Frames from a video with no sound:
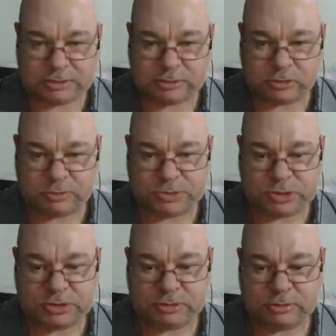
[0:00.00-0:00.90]

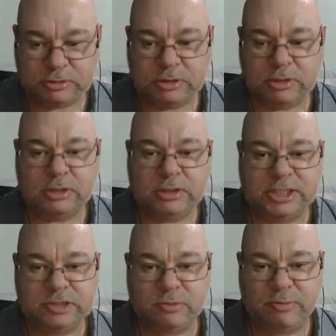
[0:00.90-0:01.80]
whoops,
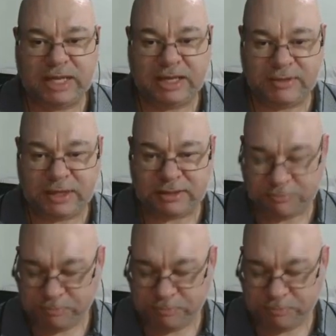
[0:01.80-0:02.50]
let's repair that.